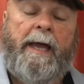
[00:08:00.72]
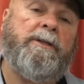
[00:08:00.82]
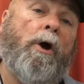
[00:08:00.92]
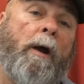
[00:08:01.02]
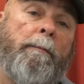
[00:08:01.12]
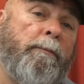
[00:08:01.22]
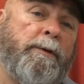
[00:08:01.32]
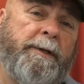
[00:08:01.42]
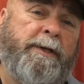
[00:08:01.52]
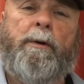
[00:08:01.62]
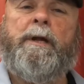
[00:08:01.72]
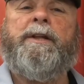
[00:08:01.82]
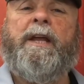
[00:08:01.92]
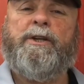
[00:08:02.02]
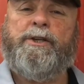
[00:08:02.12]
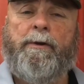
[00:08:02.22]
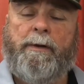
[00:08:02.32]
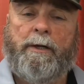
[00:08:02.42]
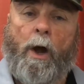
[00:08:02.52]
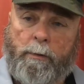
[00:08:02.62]
Asa Harmon was returning to his
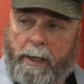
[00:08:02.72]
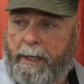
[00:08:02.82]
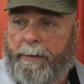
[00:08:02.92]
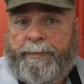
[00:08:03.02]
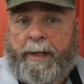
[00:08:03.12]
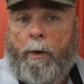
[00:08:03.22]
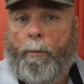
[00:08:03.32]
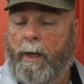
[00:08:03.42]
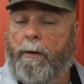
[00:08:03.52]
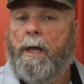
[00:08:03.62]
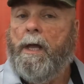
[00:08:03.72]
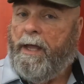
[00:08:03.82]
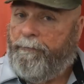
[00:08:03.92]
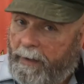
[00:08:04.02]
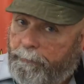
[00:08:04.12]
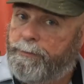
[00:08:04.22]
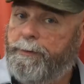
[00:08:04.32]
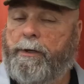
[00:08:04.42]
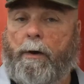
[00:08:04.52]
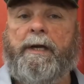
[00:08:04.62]
unit. Okay, well, if he was
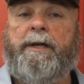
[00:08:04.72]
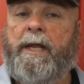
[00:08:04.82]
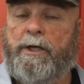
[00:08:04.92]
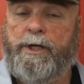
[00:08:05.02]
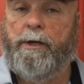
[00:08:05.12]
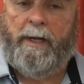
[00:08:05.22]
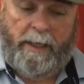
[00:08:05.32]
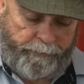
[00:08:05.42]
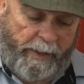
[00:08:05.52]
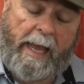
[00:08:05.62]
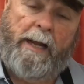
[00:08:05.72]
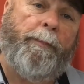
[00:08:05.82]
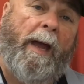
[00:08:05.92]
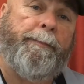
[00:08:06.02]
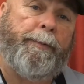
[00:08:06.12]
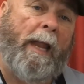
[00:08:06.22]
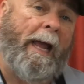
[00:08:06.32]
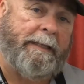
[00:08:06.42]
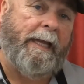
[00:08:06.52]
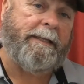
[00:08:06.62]
returning to his unit, if they had a paper
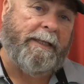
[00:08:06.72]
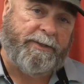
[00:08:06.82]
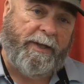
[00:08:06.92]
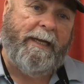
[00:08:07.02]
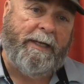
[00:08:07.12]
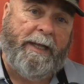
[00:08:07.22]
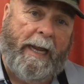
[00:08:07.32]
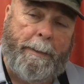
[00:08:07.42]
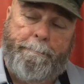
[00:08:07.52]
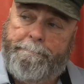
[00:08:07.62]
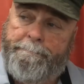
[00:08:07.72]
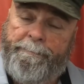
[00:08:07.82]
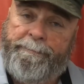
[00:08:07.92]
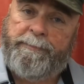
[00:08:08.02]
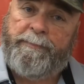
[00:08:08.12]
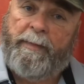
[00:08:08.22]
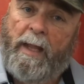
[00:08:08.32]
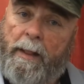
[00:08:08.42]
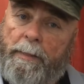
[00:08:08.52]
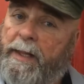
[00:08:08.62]
like that that stated that,
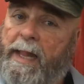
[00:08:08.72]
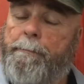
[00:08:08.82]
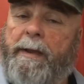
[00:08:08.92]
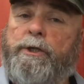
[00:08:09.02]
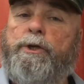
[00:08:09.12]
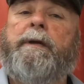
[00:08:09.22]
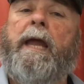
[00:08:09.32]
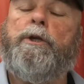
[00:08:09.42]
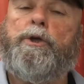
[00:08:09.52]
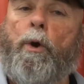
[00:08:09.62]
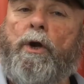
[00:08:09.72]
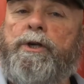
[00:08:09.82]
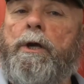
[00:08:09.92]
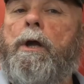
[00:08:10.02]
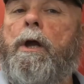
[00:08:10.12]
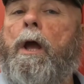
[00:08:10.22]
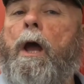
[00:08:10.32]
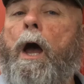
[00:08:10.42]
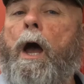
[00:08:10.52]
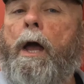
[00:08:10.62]
then that means you can't charge
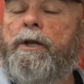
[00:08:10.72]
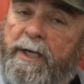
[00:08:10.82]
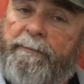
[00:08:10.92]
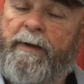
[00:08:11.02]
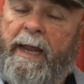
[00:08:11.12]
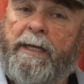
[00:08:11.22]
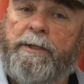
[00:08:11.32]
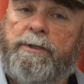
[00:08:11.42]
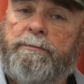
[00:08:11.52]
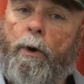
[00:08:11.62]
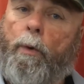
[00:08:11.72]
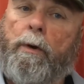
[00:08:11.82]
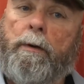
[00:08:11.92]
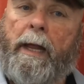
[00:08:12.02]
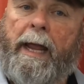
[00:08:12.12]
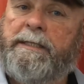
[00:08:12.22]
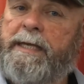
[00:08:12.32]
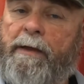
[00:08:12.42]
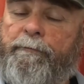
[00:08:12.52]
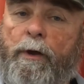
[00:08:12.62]
Jim Vance or Ance
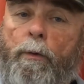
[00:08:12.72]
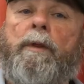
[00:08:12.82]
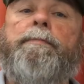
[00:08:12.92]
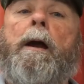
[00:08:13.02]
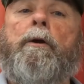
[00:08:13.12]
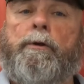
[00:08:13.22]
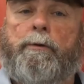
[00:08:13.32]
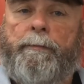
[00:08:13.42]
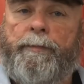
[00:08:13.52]
Hatfield with murder.